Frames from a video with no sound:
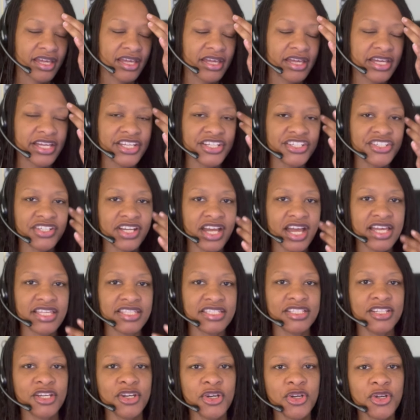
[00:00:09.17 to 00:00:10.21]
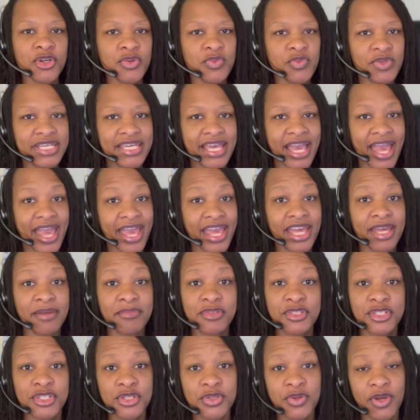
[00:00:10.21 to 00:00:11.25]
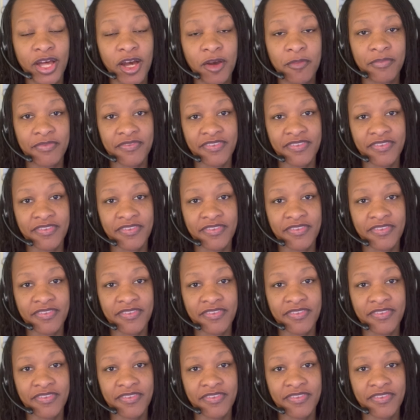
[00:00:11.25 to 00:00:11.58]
As you guys know, we aim to help